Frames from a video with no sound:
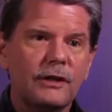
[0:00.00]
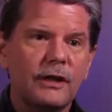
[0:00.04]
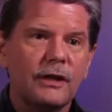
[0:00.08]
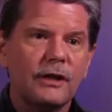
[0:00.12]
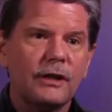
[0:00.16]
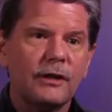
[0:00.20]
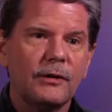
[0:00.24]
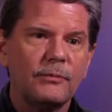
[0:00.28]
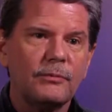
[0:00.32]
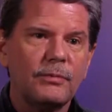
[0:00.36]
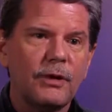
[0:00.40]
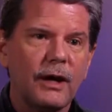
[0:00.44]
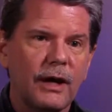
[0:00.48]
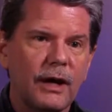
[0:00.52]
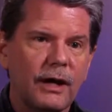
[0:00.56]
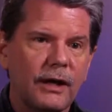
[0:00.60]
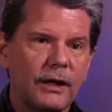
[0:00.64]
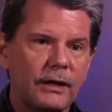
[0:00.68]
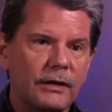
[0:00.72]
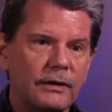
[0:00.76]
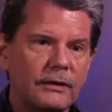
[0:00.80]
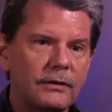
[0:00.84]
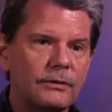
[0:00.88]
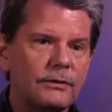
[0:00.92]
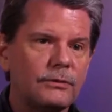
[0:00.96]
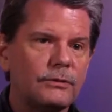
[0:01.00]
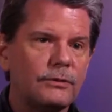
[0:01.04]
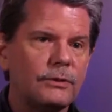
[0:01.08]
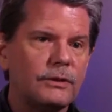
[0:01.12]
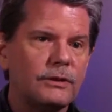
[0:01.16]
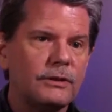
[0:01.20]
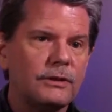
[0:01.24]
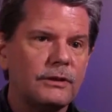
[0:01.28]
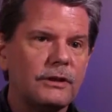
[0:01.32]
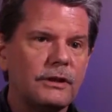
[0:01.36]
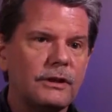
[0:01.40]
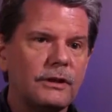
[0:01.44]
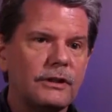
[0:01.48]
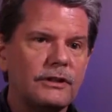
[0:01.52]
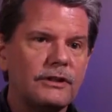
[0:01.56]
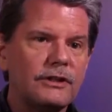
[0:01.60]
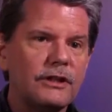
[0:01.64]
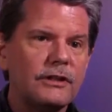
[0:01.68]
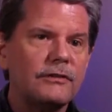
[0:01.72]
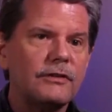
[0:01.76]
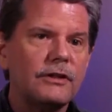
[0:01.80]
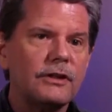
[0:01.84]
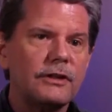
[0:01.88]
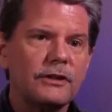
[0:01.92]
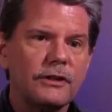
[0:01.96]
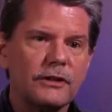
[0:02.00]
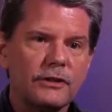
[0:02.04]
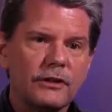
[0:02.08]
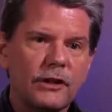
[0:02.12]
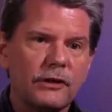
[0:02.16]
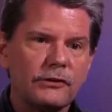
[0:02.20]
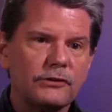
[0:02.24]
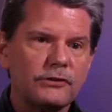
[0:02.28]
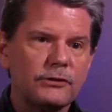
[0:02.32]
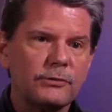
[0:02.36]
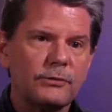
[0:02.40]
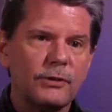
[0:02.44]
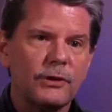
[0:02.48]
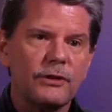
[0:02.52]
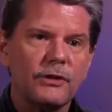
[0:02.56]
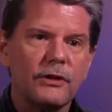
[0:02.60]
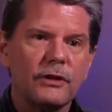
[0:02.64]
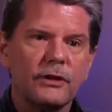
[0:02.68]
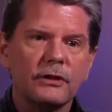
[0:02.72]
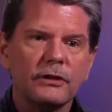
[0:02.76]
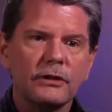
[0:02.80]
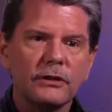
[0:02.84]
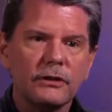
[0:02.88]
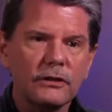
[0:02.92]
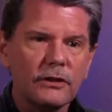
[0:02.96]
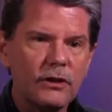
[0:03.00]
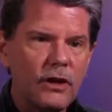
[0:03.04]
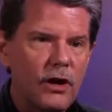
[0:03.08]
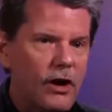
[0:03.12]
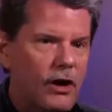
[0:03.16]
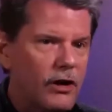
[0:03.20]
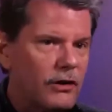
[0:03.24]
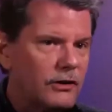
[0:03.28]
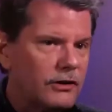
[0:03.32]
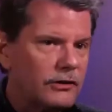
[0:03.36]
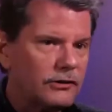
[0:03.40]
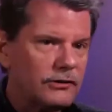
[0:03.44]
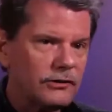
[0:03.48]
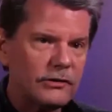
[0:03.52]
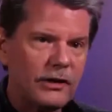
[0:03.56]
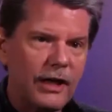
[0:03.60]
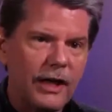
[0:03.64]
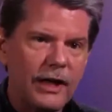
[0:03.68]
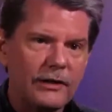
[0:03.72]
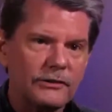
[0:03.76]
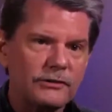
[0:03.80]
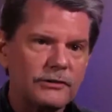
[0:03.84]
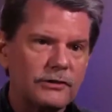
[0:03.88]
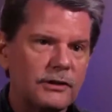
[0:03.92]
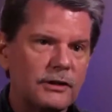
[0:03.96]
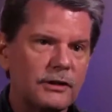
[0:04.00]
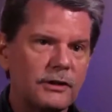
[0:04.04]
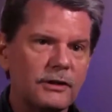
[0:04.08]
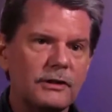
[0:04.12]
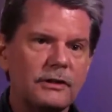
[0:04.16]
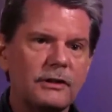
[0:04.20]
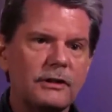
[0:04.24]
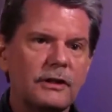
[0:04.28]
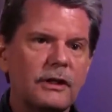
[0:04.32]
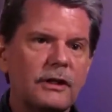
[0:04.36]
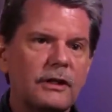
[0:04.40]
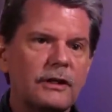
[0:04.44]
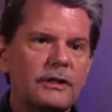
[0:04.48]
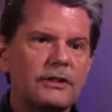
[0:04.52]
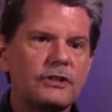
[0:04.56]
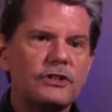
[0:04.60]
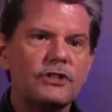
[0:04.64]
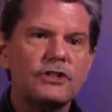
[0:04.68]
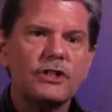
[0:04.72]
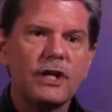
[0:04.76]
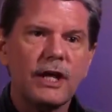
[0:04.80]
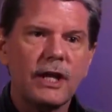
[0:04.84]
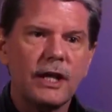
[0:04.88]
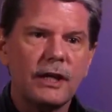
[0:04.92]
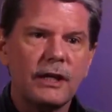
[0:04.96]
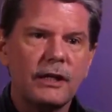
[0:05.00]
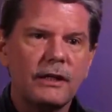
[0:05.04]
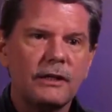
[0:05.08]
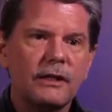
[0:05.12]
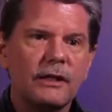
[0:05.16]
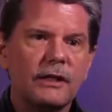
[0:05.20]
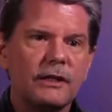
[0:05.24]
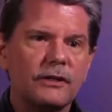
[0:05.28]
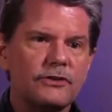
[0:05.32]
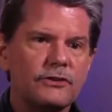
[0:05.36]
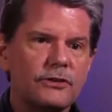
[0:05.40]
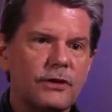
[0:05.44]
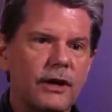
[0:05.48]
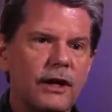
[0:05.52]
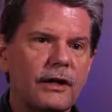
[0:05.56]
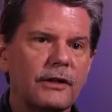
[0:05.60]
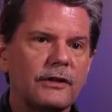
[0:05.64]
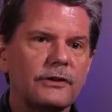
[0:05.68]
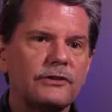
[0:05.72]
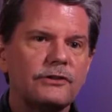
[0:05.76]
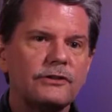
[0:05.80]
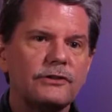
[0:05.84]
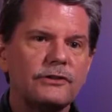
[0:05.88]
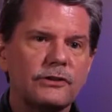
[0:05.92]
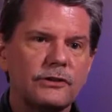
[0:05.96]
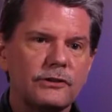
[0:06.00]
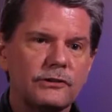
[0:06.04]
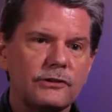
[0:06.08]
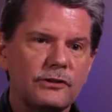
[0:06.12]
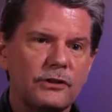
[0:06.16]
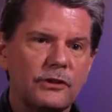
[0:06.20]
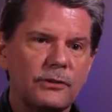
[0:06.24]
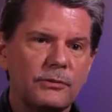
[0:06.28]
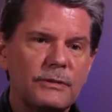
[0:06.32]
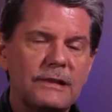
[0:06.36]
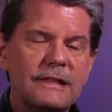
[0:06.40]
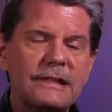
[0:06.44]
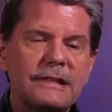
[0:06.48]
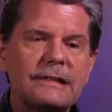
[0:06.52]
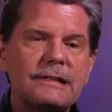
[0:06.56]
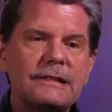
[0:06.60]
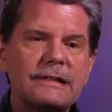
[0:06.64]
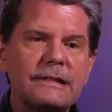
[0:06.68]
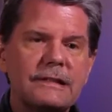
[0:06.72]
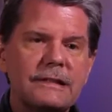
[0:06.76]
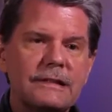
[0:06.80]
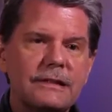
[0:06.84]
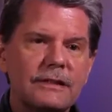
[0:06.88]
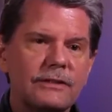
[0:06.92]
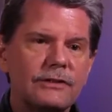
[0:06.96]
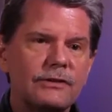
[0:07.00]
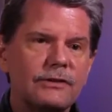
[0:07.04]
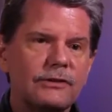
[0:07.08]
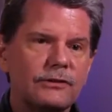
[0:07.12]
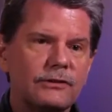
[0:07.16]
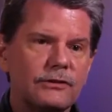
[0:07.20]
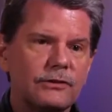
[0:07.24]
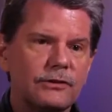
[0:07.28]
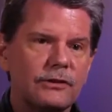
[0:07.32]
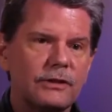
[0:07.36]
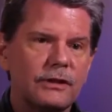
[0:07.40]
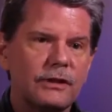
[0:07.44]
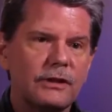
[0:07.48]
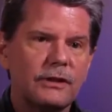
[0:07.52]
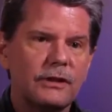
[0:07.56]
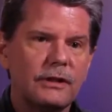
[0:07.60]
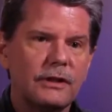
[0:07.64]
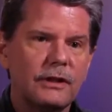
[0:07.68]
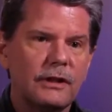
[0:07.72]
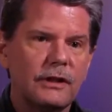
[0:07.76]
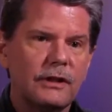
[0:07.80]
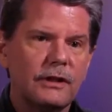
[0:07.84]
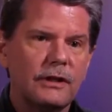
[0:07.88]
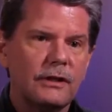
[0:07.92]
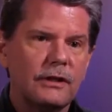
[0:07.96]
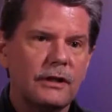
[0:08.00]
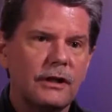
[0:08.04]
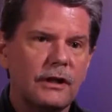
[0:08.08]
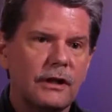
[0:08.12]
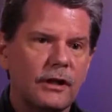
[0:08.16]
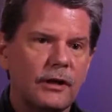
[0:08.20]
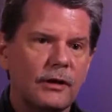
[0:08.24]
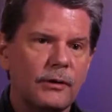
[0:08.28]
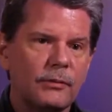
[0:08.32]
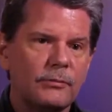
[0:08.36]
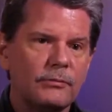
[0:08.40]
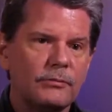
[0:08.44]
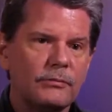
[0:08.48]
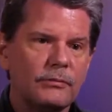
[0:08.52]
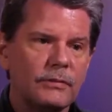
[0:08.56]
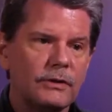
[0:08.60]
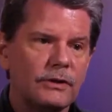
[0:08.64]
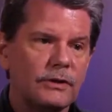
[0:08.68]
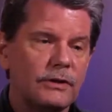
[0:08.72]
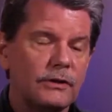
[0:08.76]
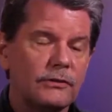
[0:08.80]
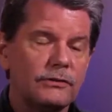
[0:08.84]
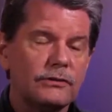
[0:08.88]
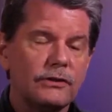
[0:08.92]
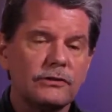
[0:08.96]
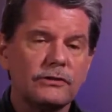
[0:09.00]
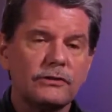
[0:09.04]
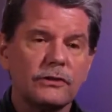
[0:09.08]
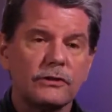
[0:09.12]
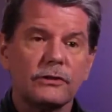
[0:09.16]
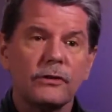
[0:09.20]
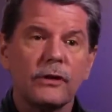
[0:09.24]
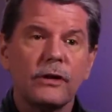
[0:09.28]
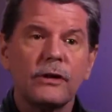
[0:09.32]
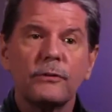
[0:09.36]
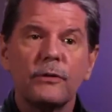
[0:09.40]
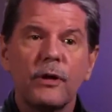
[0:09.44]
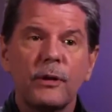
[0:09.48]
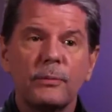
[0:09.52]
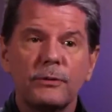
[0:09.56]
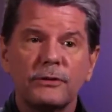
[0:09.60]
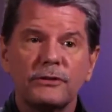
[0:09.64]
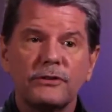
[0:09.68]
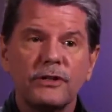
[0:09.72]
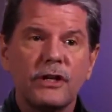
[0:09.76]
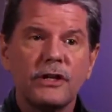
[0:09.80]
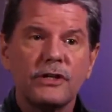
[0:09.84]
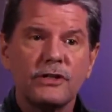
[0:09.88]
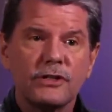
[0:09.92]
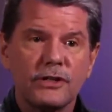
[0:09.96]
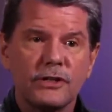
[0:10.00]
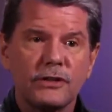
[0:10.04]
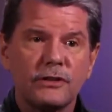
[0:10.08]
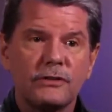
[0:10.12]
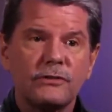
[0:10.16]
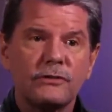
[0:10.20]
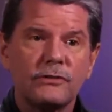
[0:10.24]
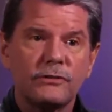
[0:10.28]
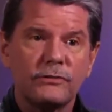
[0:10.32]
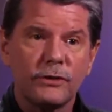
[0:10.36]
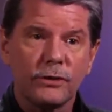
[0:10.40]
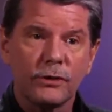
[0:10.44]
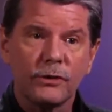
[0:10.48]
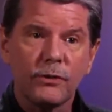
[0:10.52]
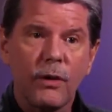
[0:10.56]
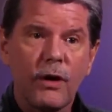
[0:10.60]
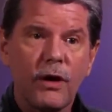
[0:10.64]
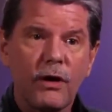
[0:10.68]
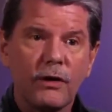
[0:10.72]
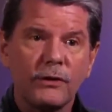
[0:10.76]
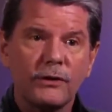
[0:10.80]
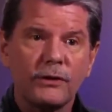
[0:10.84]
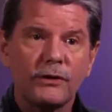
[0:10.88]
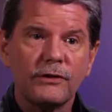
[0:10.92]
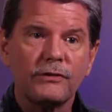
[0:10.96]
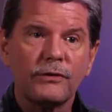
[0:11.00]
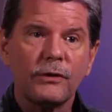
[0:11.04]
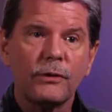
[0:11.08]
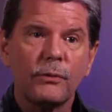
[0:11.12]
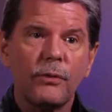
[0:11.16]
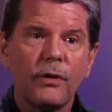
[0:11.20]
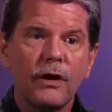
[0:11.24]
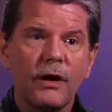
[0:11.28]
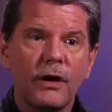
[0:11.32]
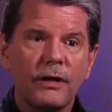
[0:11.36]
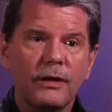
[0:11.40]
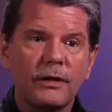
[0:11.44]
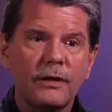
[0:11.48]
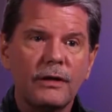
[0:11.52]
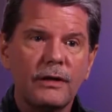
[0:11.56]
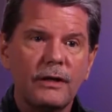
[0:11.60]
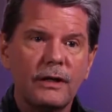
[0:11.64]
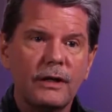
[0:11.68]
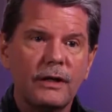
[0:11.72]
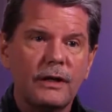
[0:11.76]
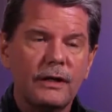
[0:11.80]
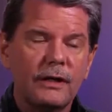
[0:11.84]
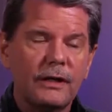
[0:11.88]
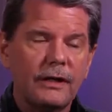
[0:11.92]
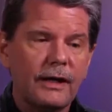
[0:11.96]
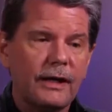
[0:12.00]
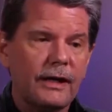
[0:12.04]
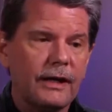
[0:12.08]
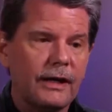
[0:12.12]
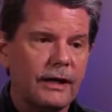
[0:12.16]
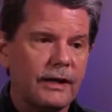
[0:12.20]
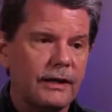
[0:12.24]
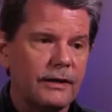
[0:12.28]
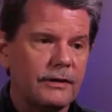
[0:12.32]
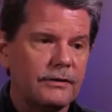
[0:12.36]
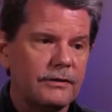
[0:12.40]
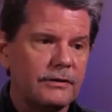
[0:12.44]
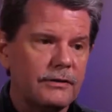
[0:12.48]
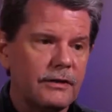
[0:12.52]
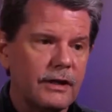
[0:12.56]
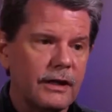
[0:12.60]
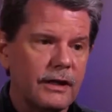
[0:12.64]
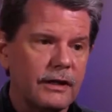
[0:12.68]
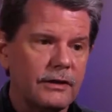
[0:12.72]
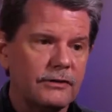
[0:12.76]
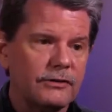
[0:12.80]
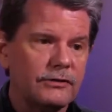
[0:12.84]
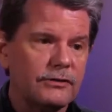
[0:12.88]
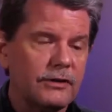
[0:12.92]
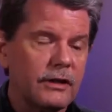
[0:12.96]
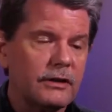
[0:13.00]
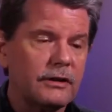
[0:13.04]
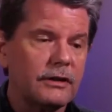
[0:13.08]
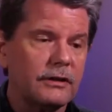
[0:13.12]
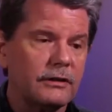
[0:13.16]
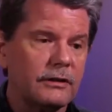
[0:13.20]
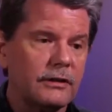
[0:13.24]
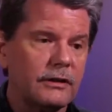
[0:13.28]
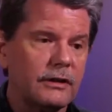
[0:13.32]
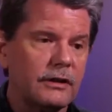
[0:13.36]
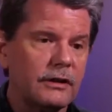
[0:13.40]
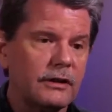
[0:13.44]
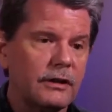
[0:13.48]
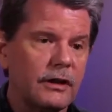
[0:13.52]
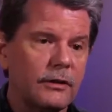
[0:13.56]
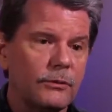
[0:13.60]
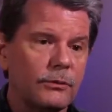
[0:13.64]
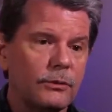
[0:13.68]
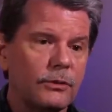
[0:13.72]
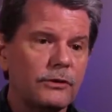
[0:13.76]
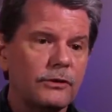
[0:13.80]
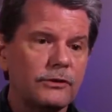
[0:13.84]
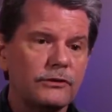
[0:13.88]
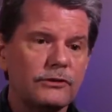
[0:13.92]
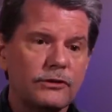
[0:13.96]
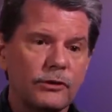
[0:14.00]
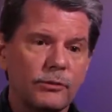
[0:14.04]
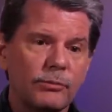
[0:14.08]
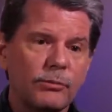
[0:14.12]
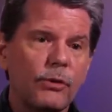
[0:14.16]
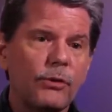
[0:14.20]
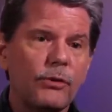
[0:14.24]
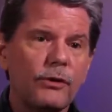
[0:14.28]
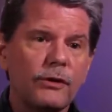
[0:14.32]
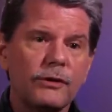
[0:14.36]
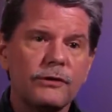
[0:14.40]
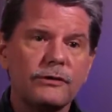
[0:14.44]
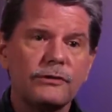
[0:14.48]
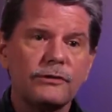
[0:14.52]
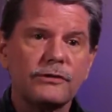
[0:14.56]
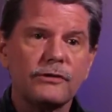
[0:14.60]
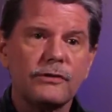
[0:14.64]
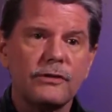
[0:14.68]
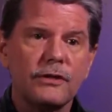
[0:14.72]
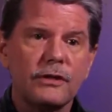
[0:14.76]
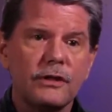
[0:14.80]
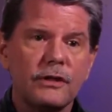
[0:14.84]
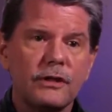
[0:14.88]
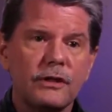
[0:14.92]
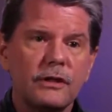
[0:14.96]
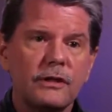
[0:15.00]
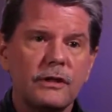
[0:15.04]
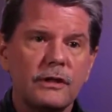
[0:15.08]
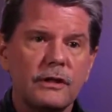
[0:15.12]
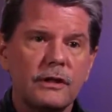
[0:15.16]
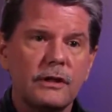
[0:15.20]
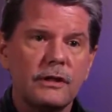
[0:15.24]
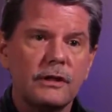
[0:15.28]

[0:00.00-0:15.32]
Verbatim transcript: uh, by really giving the customer the longest lasting chain and trolley system in the industry. Um, gives us a great reputation for quality for one, and, and secondly, uh, really supports the,